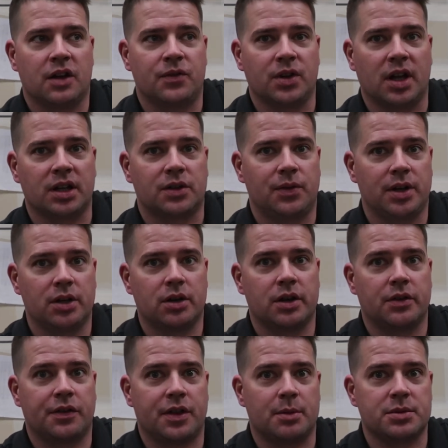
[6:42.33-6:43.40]
If you liked the video,
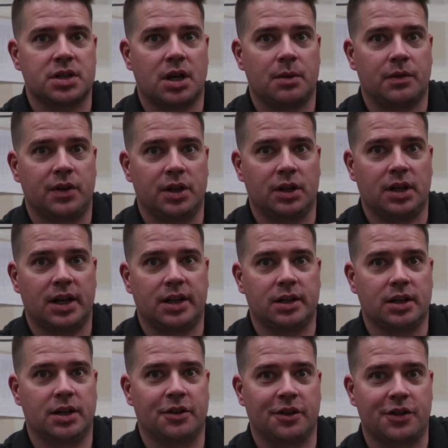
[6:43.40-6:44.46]
give it a thumbs up. If you didn't like
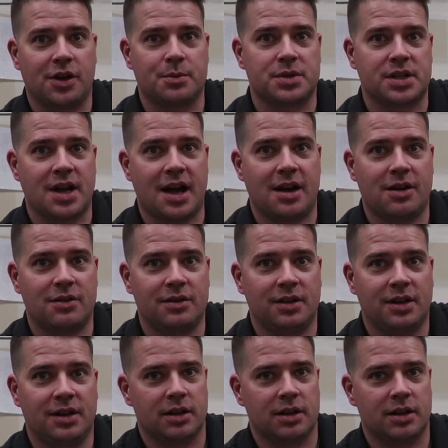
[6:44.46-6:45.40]
it, give it a thumbs down.